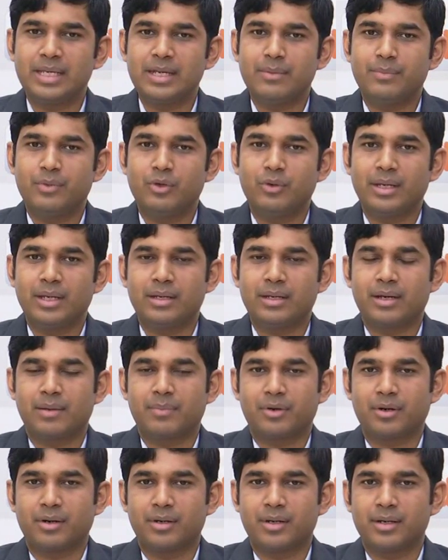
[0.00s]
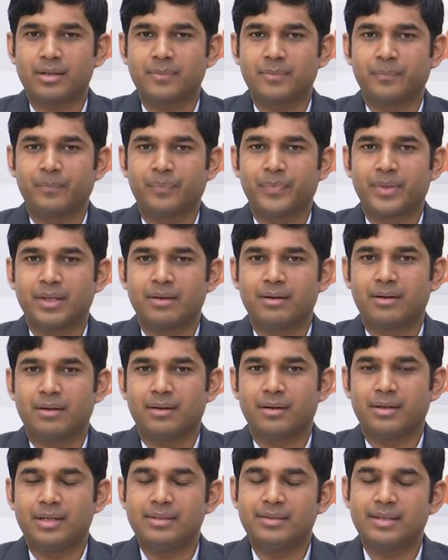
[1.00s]
we keep doing in our product.
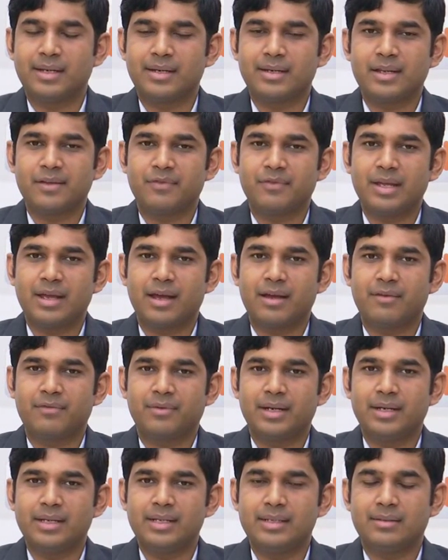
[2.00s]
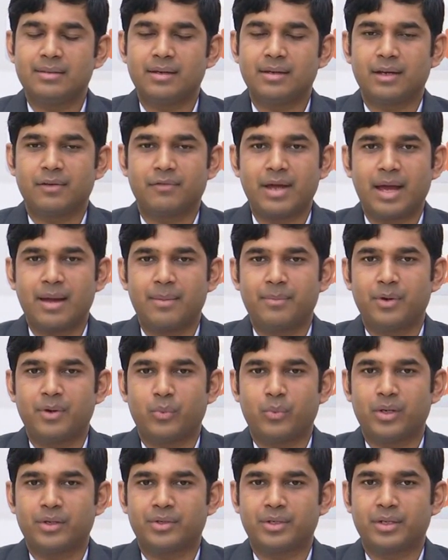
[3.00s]
Recently, we have released the revamped
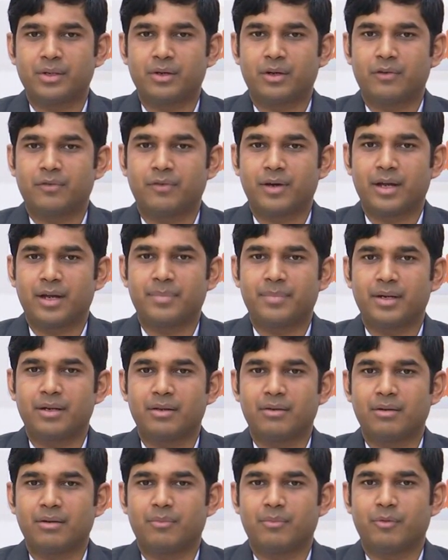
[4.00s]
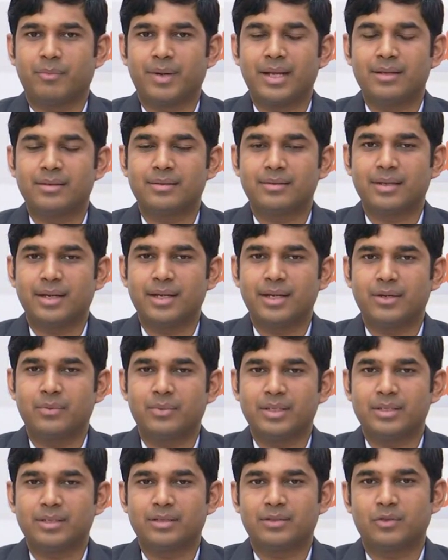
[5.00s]
version of our particular mobile site,
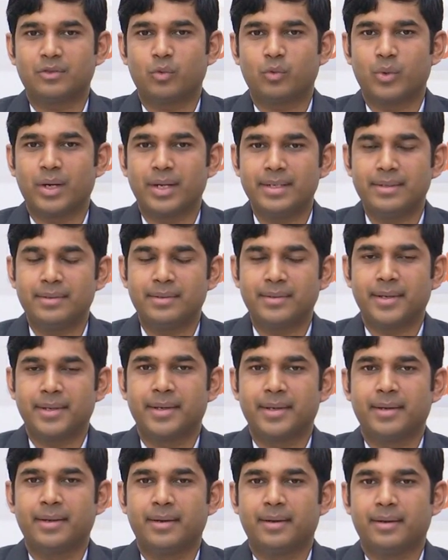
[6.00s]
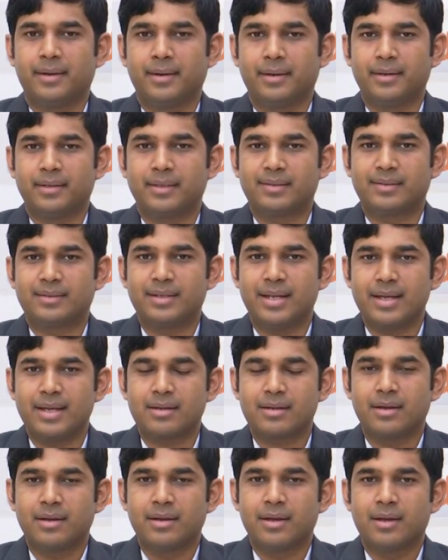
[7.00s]
which is quite
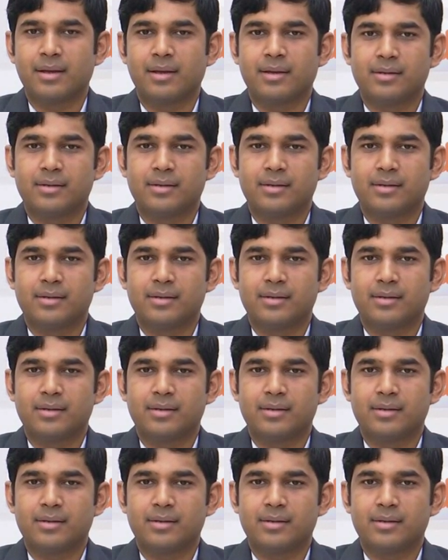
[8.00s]
slick.